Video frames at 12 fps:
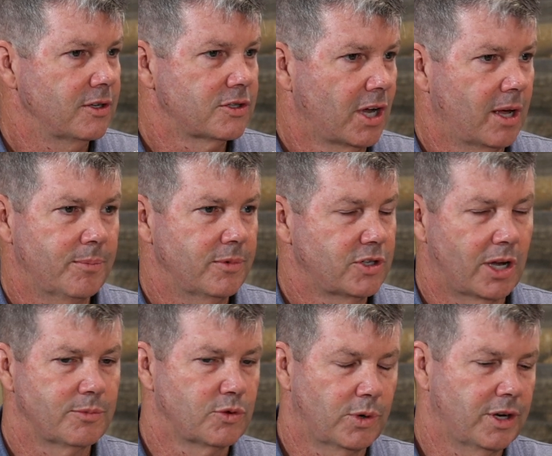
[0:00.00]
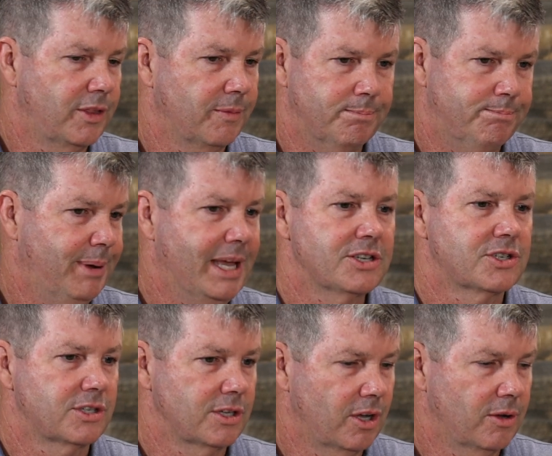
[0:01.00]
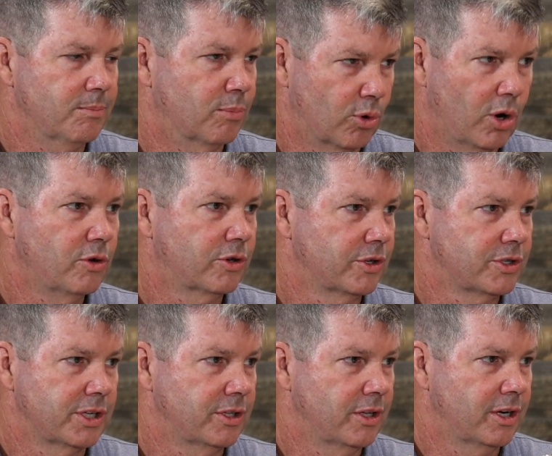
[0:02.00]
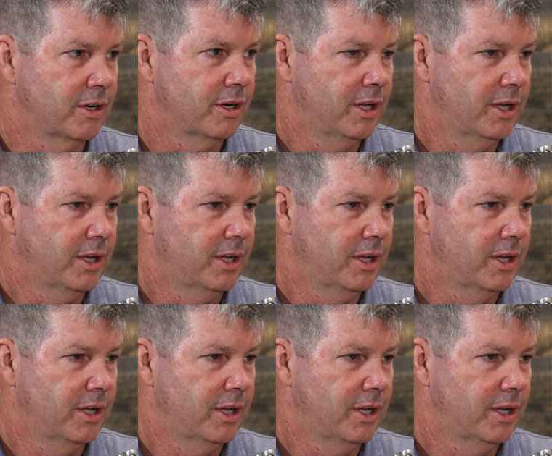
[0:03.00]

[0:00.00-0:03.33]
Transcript: Tom's one of the best brokers in there